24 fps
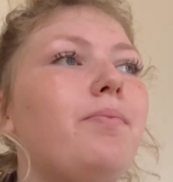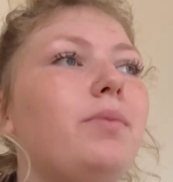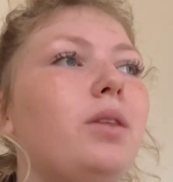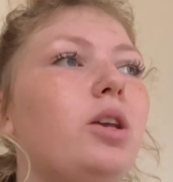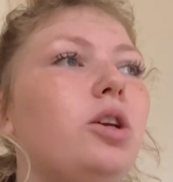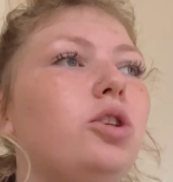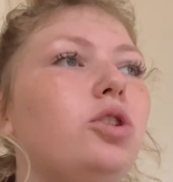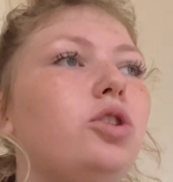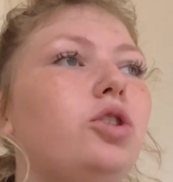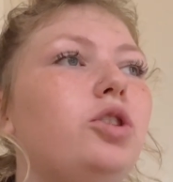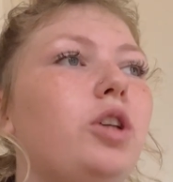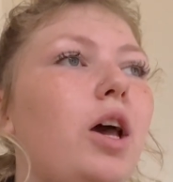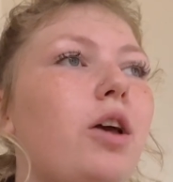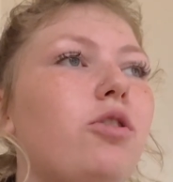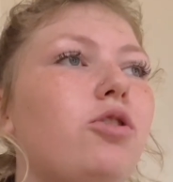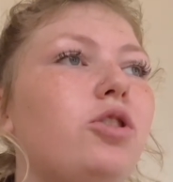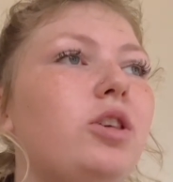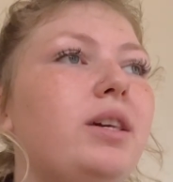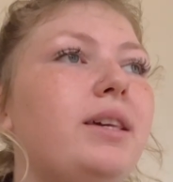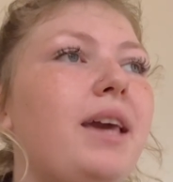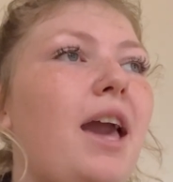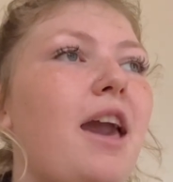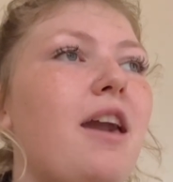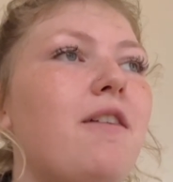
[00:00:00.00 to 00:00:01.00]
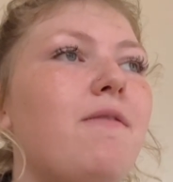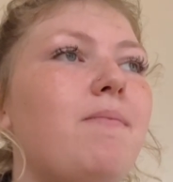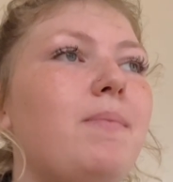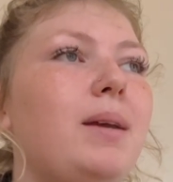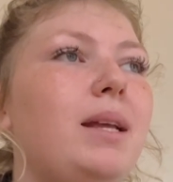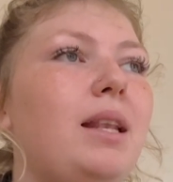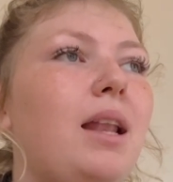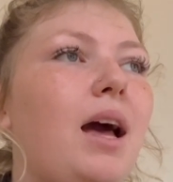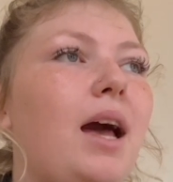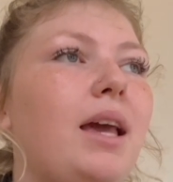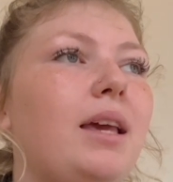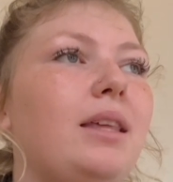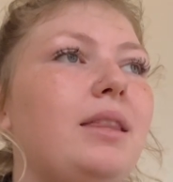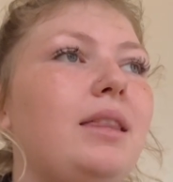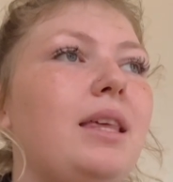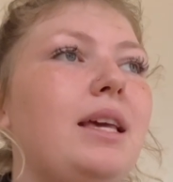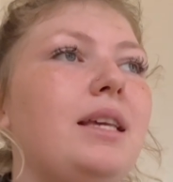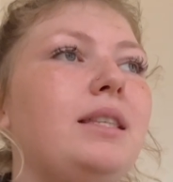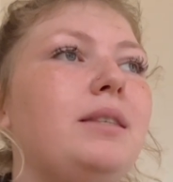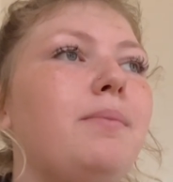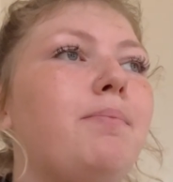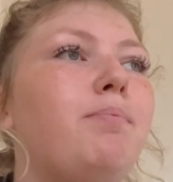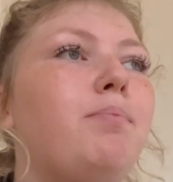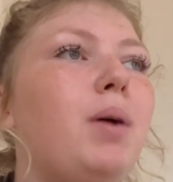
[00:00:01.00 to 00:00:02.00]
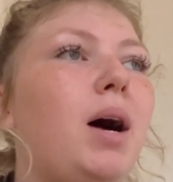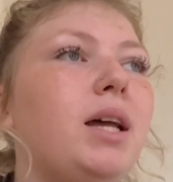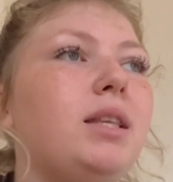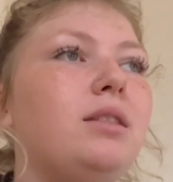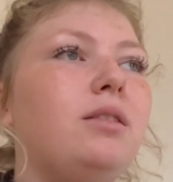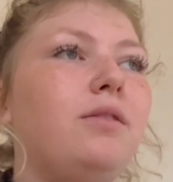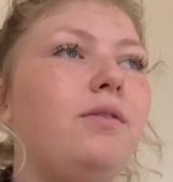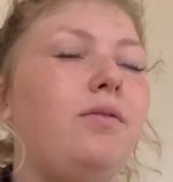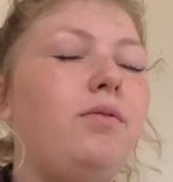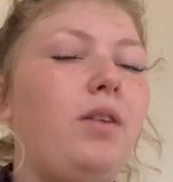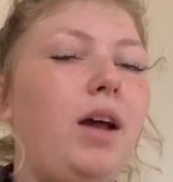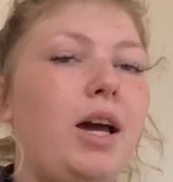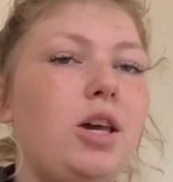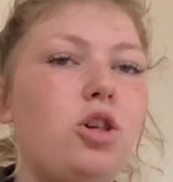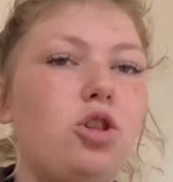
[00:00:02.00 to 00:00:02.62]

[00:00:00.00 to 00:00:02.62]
So she gave me like this butterfly